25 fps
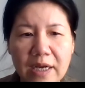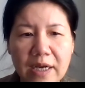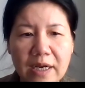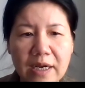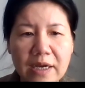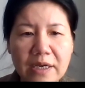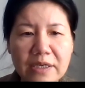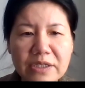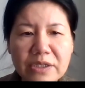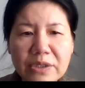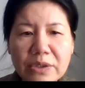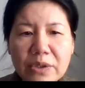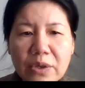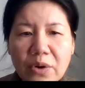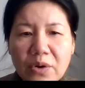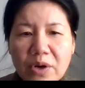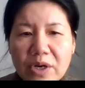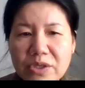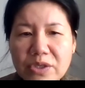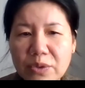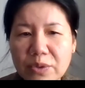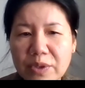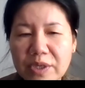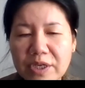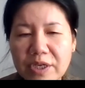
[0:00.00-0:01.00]
In
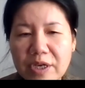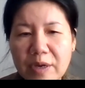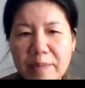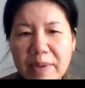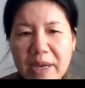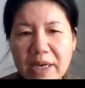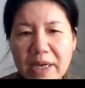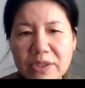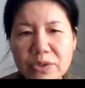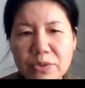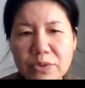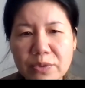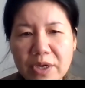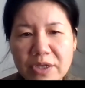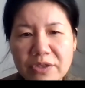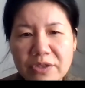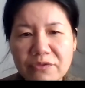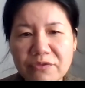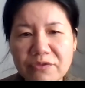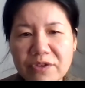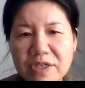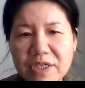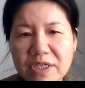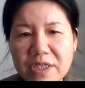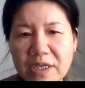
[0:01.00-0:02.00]
order to kill bacteria
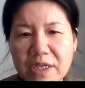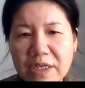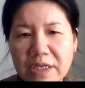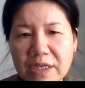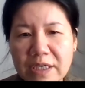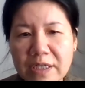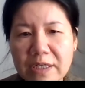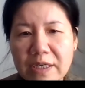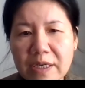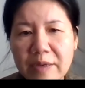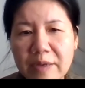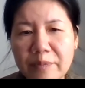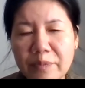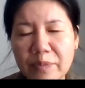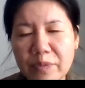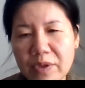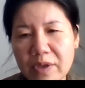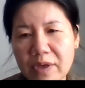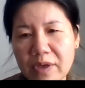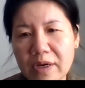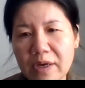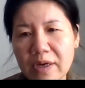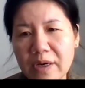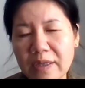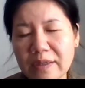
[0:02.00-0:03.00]
efficiently,
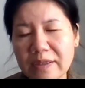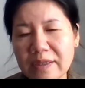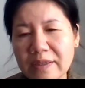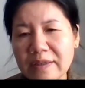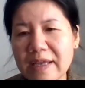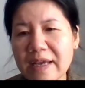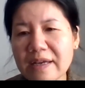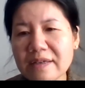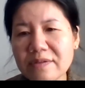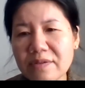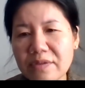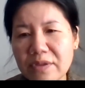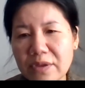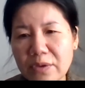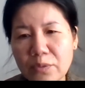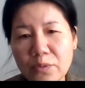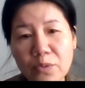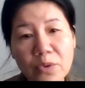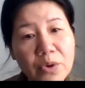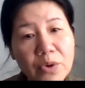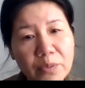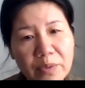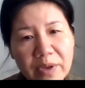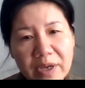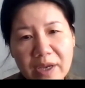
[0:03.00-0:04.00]
the next thing
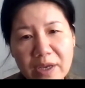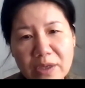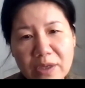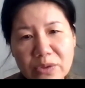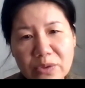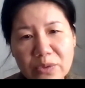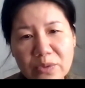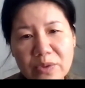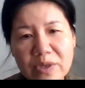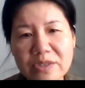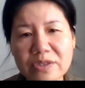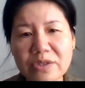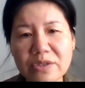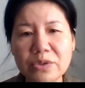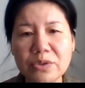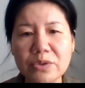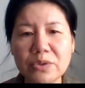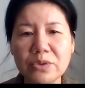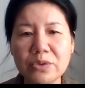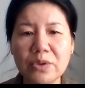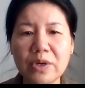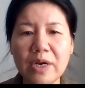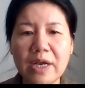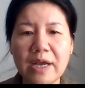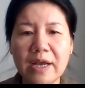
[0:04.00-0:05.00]
what we can do is
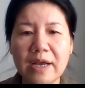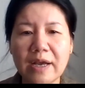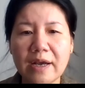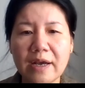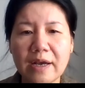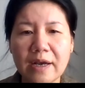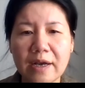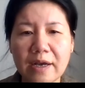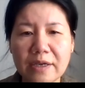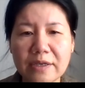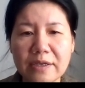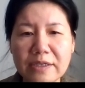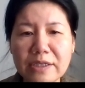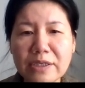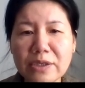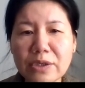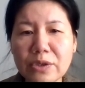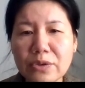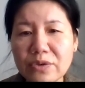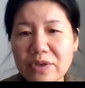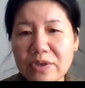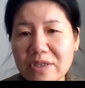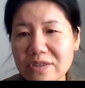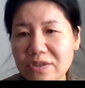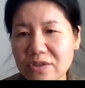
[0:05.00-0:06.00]
to
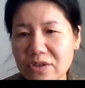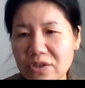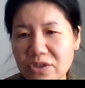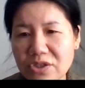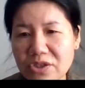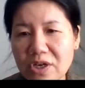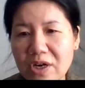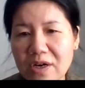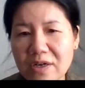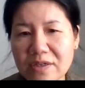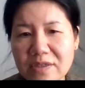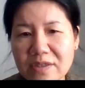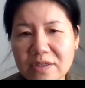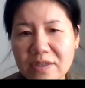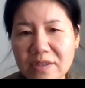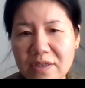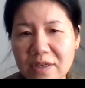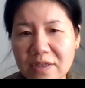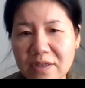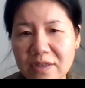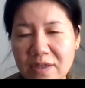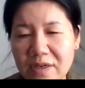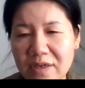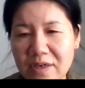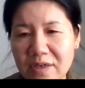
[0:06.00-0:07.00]
increase the charge
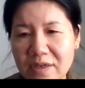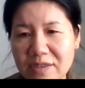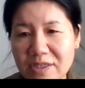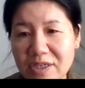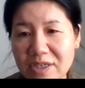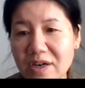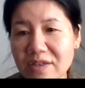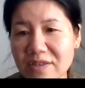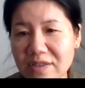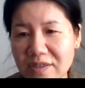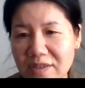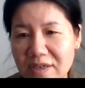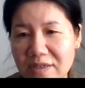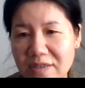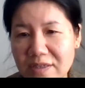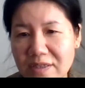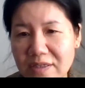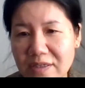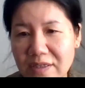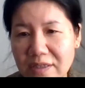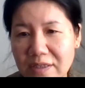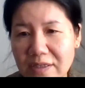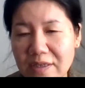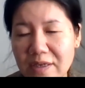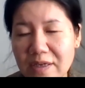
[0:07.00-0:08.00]

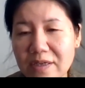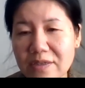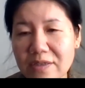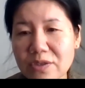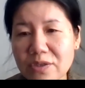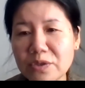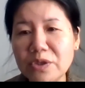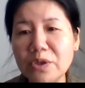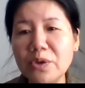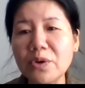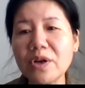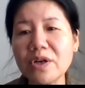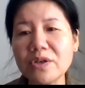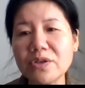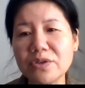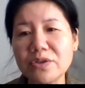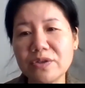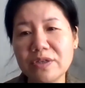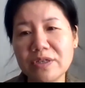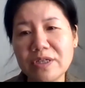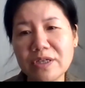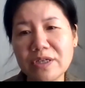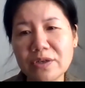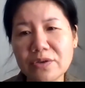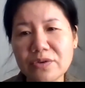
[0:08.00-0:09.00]
density. So in order
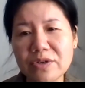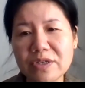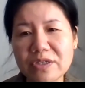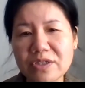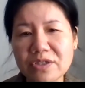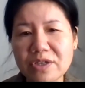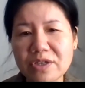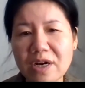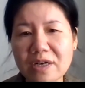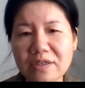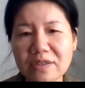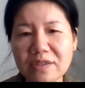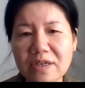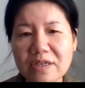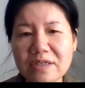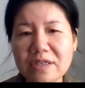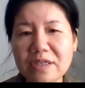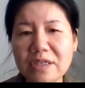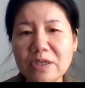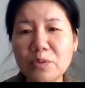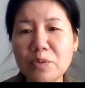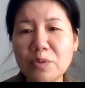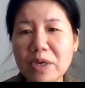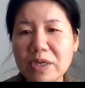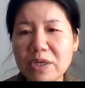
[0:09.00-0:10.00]
to increase charge
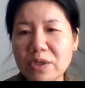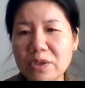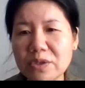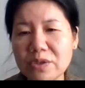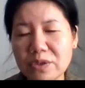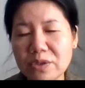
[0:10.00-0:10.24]
density, we